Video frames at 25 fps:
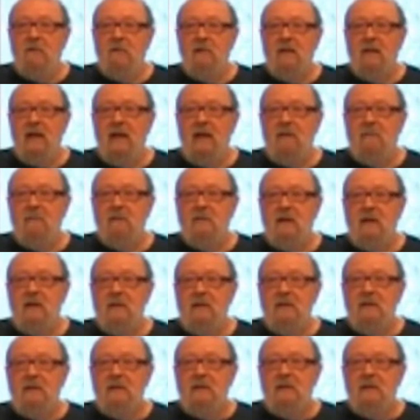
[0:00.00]
from the
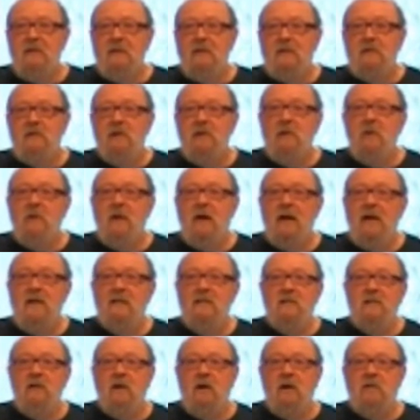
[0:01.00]
campsite so
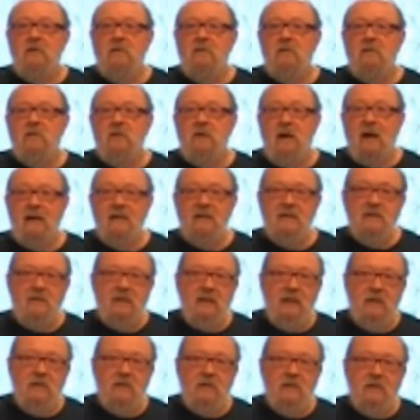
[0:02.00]
as not to
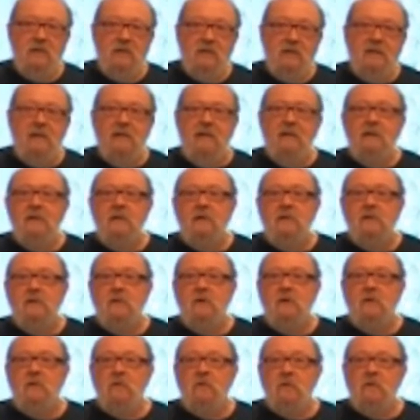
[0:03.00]
attract attention.
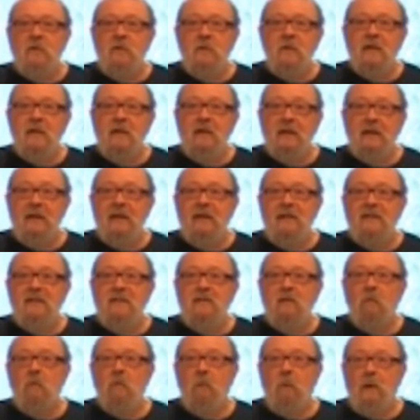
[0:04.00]
So cooking at
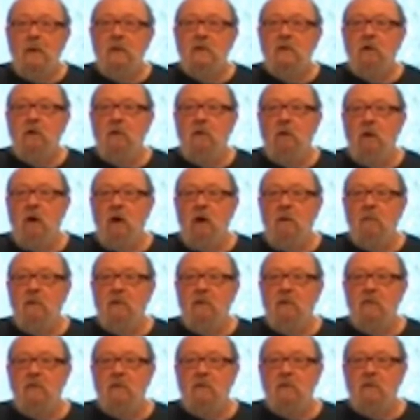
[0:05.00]
least 1
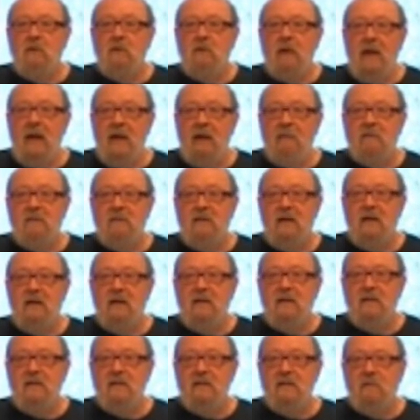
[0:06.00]
kilometer from your
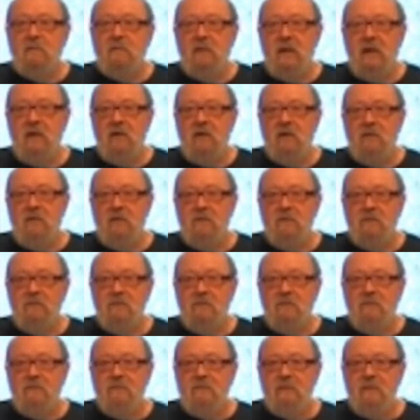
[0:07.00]
campsite is imperative.
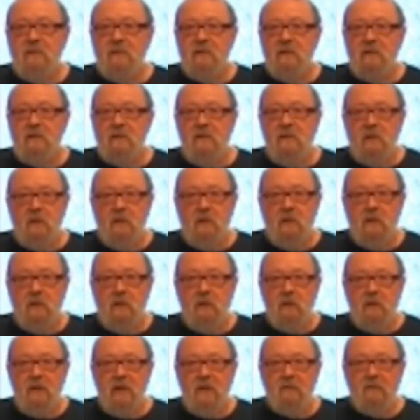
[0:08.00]

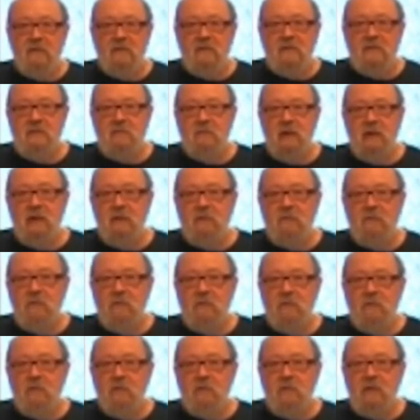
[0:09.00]
Not having smelly
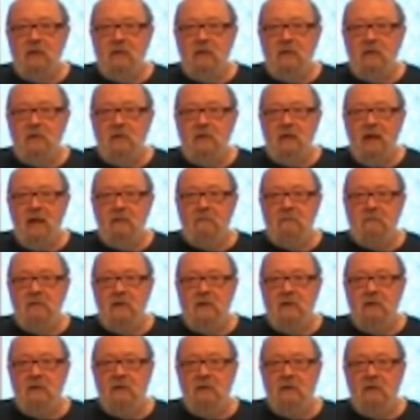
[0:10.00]
food at your
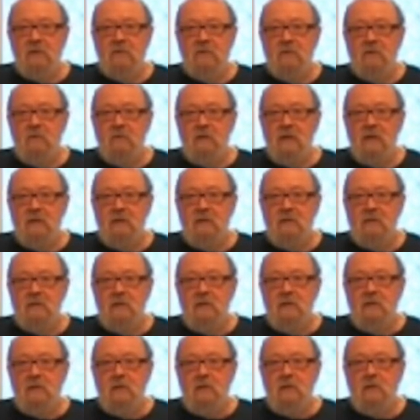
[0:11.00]
campsite also
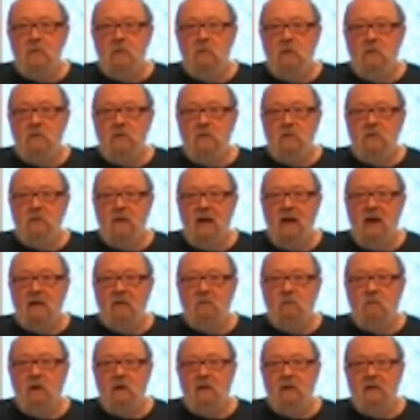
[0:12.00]
means you won't
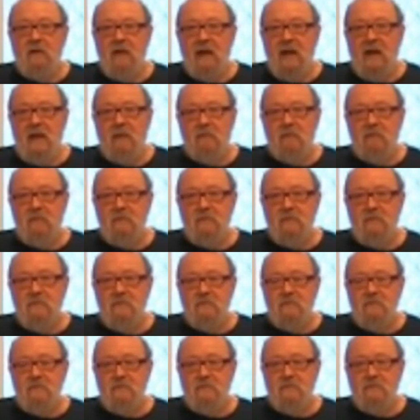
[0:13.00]
attract wild
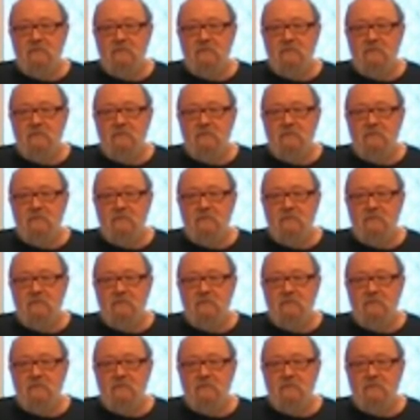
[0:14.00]
animals.